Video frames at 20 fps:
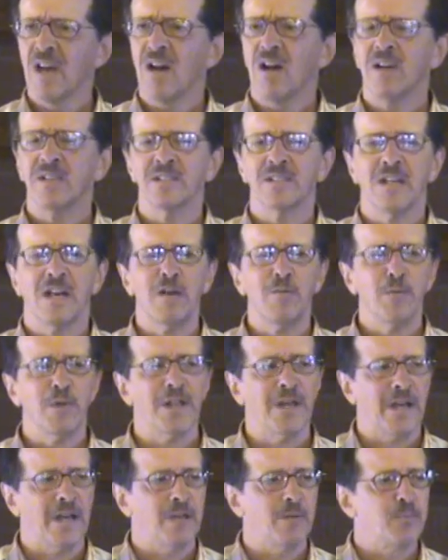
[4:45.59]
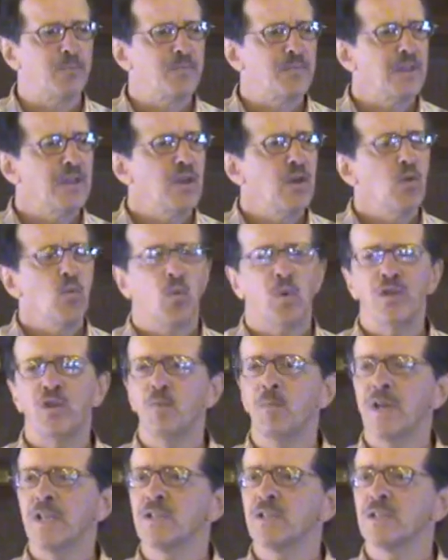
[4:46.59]
On top of that, when
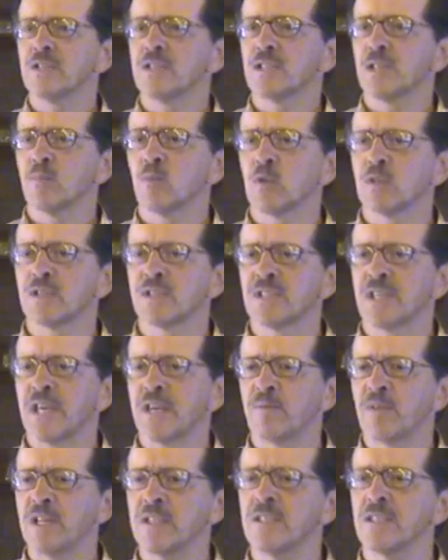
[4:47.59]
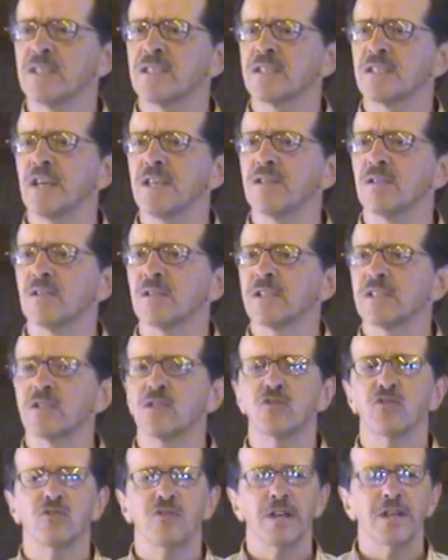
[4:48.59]
you mention someone's name, that's a signal, that's
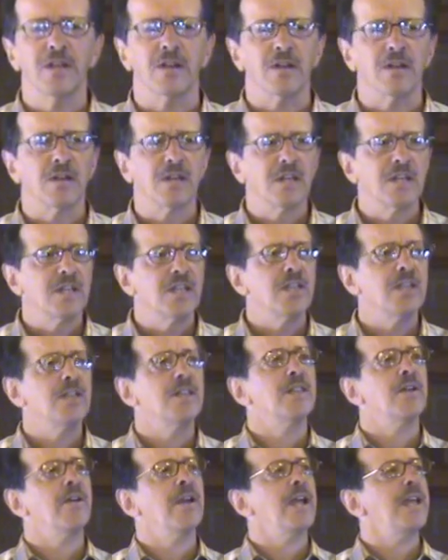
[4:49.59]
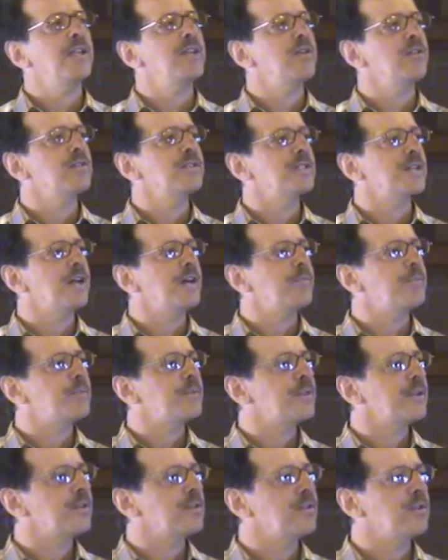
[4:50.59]
a trigger. Their head goes
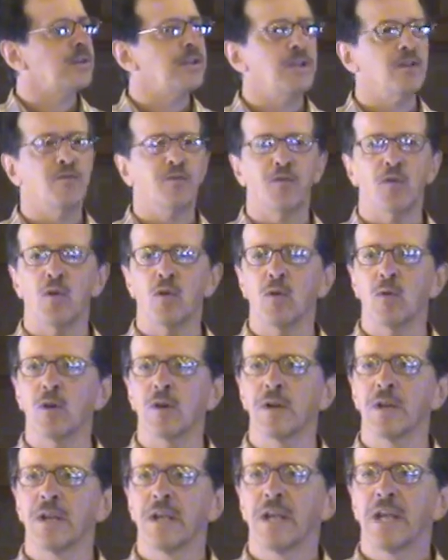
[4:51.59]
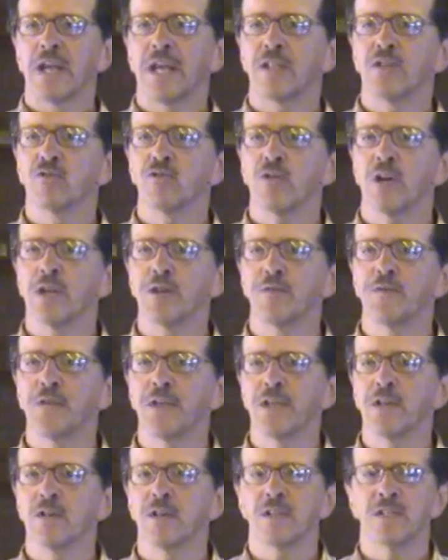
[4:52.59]
up, they're looking forward, and they're trying to
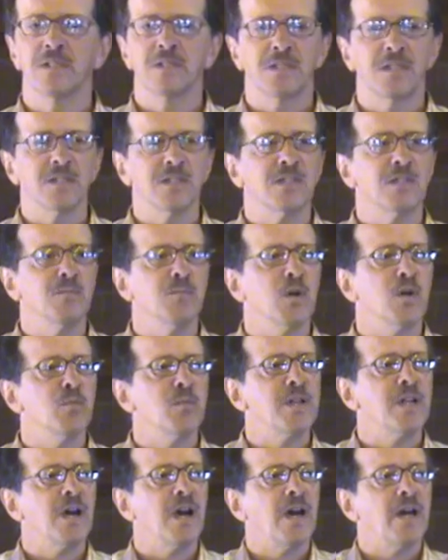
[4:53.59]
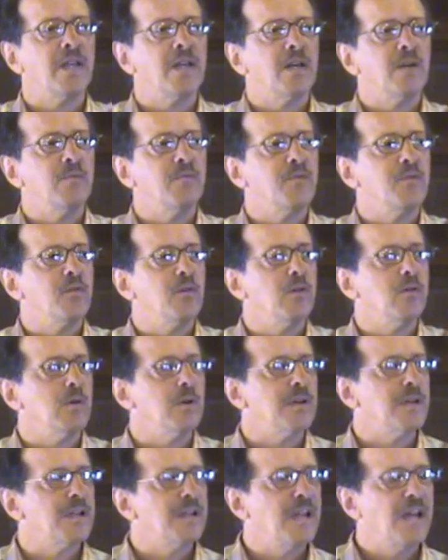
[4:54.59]
figure, is this the moment I come
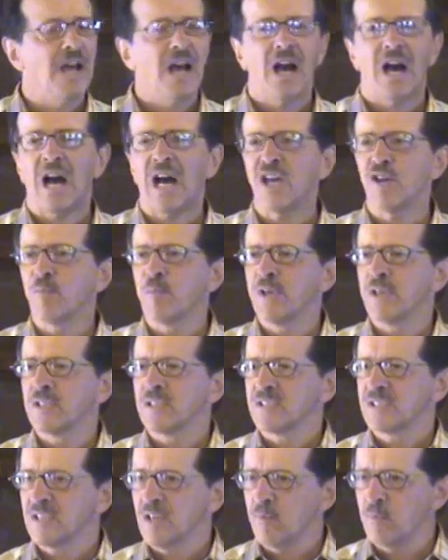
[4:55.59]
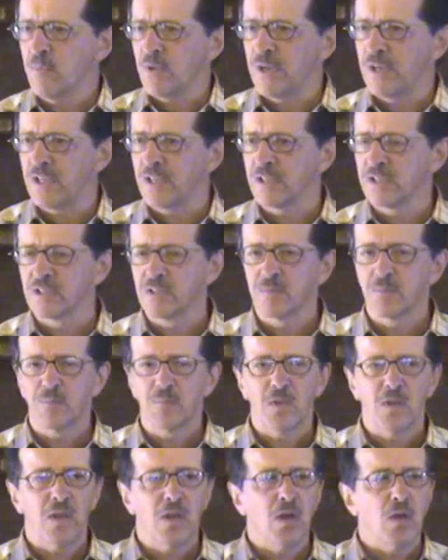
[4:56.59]
forward? I have been in some meetings
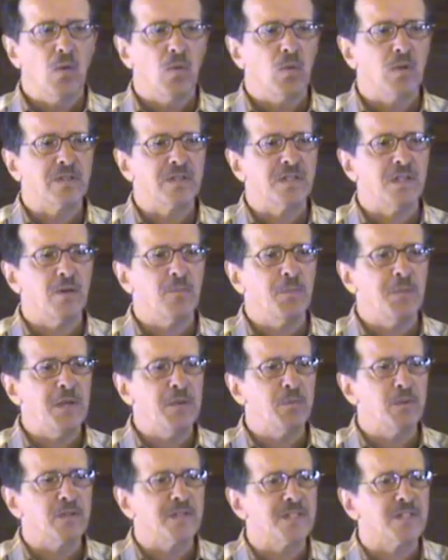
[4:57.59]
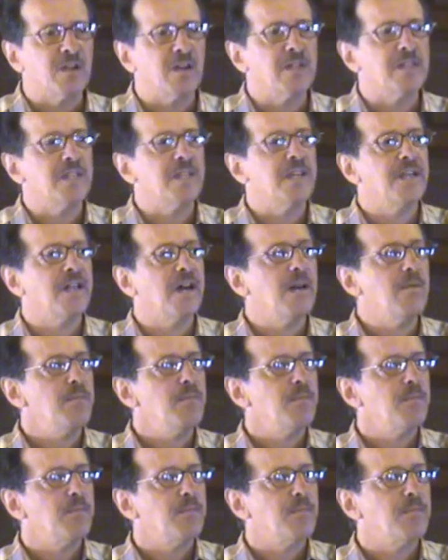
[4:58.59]
where some people start to get up
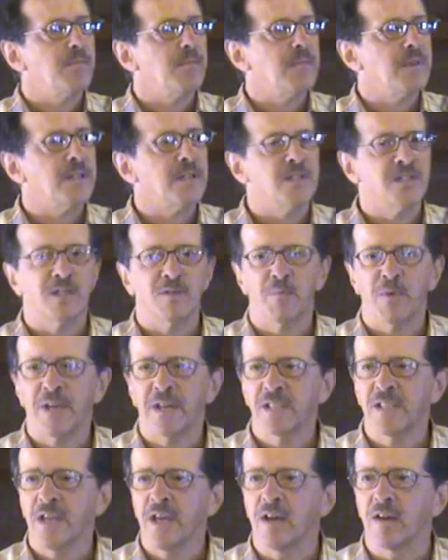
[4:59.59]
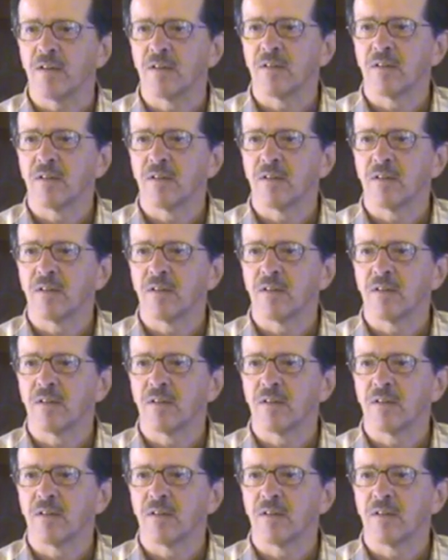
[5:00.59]
and they sit back down.